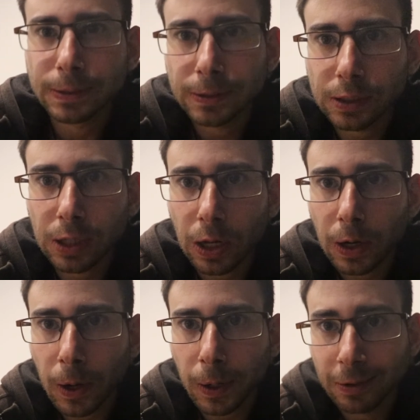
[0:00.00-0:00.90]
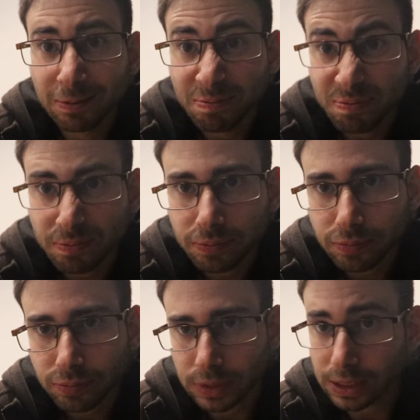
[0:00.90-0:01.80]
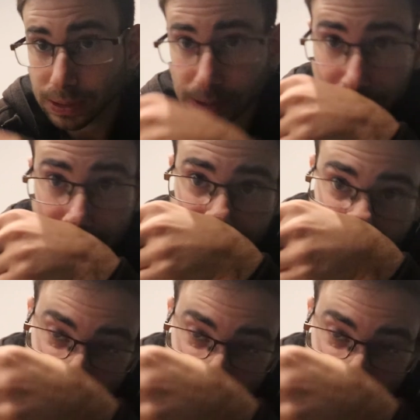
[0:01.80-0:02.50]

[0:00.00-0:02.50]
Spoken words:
We do not know. That's the thing.